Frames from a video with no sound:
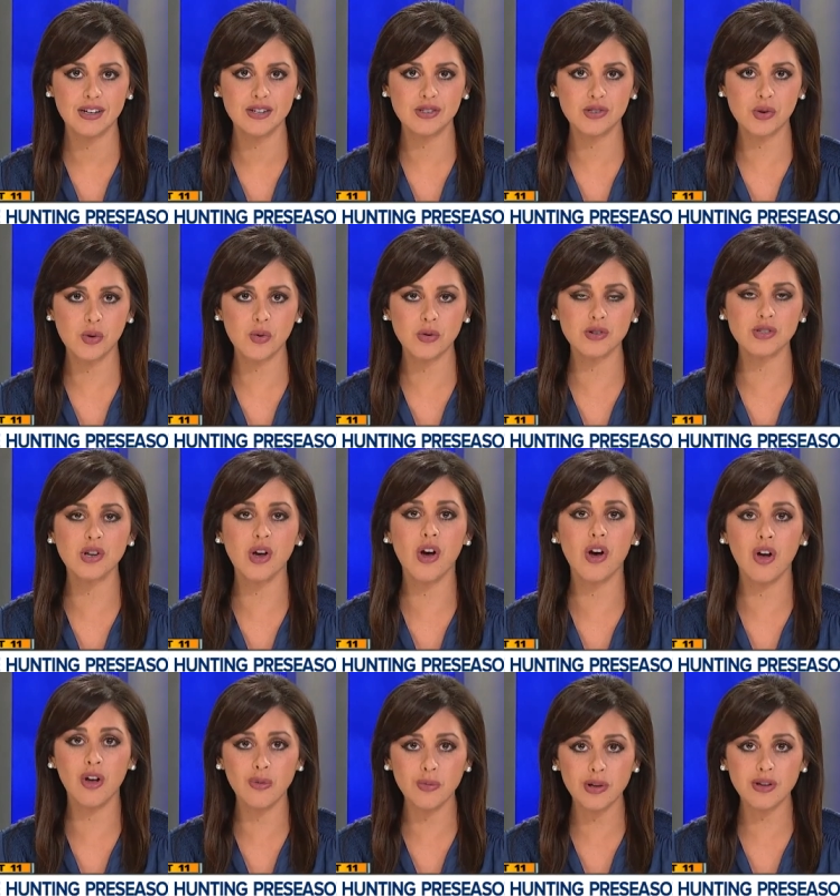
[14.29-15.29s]
stores
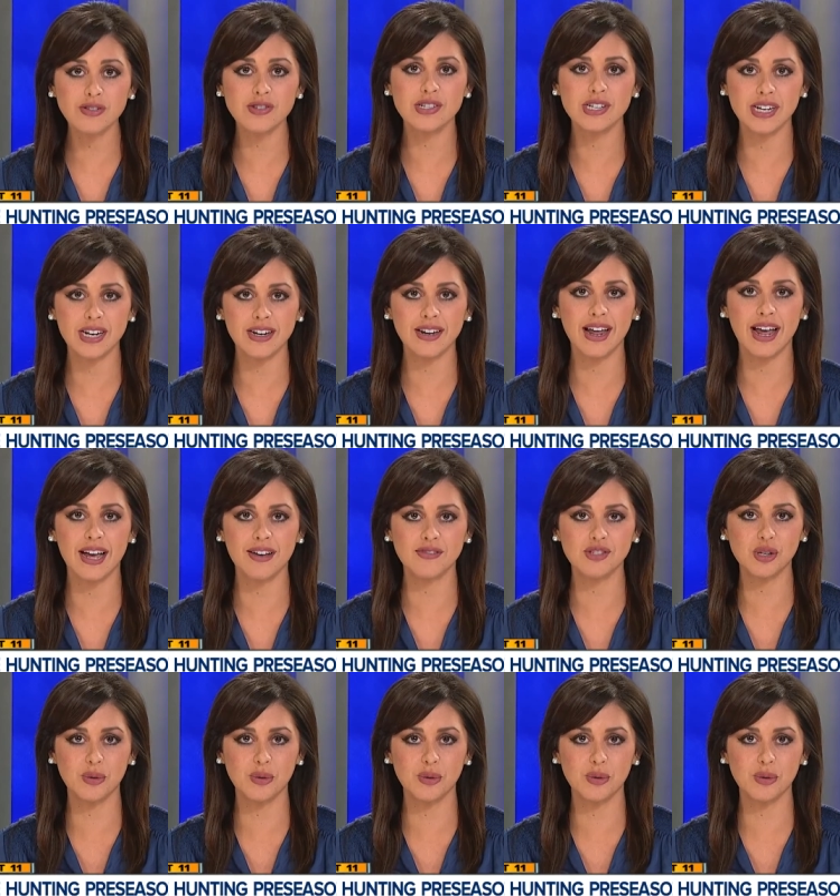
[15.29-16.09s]
almost didn't have